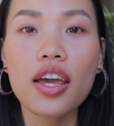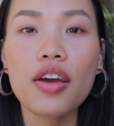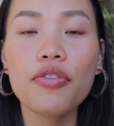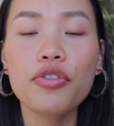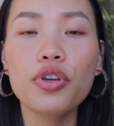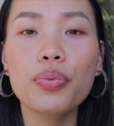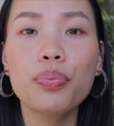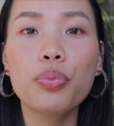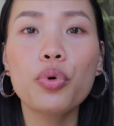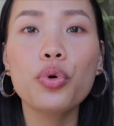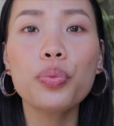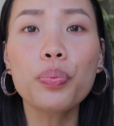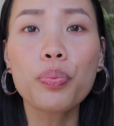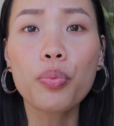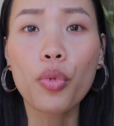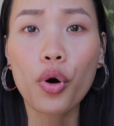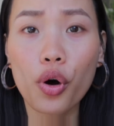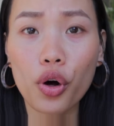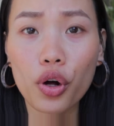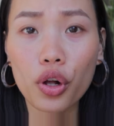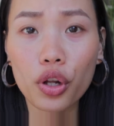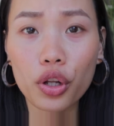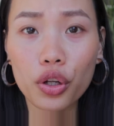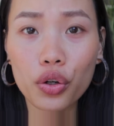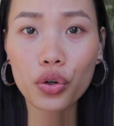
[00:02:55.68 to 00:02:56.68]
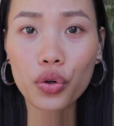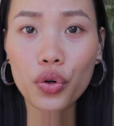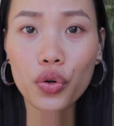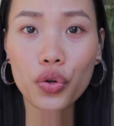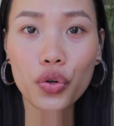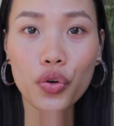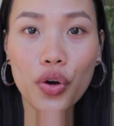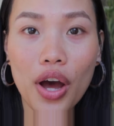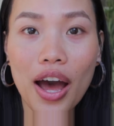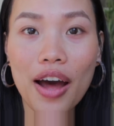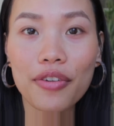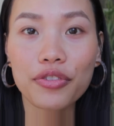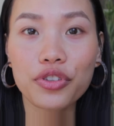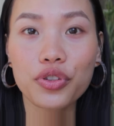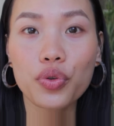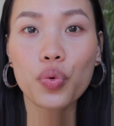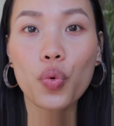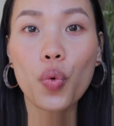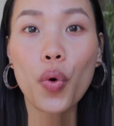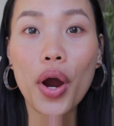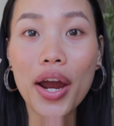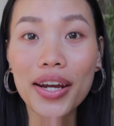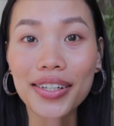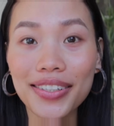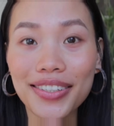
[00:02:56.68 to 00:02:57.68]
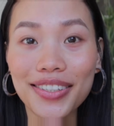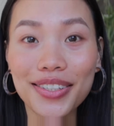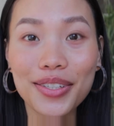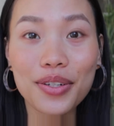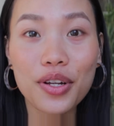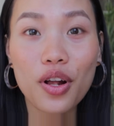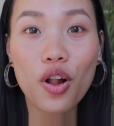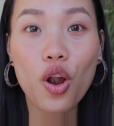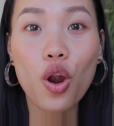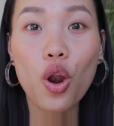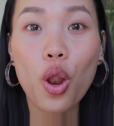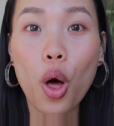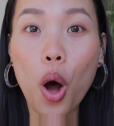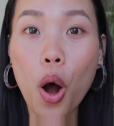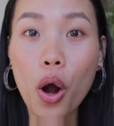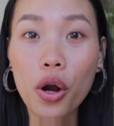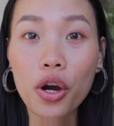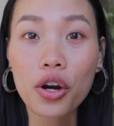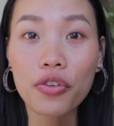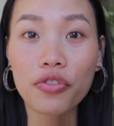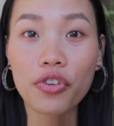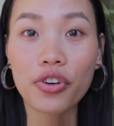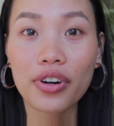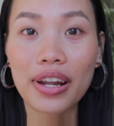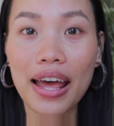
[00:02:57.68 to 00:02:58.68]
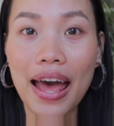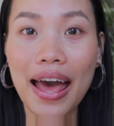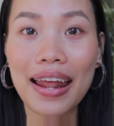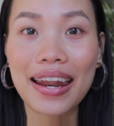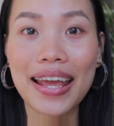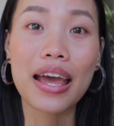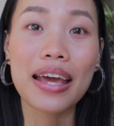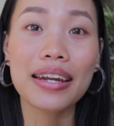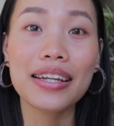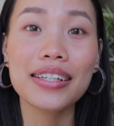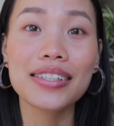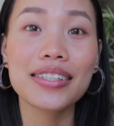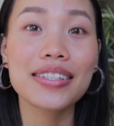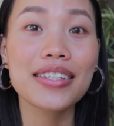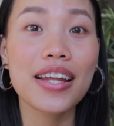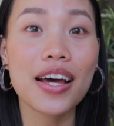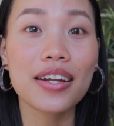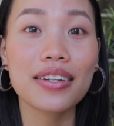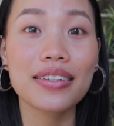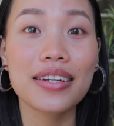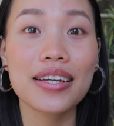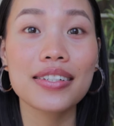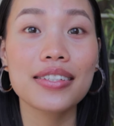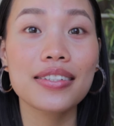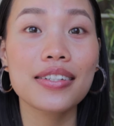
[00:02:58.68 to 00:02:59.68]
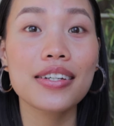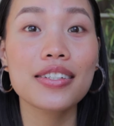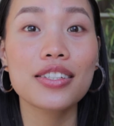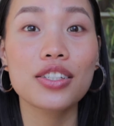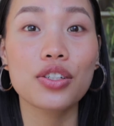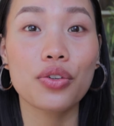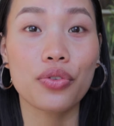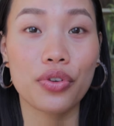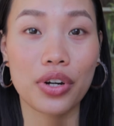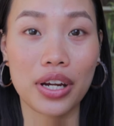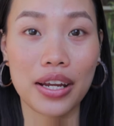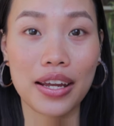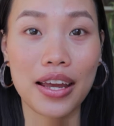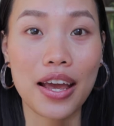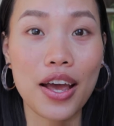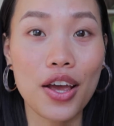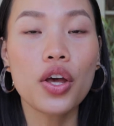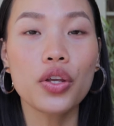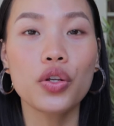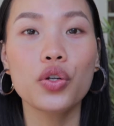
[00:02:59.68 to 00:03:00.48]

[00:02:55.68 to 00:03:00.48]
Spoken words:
If you put more glue, you have to wait longer for that, and it's not necessary.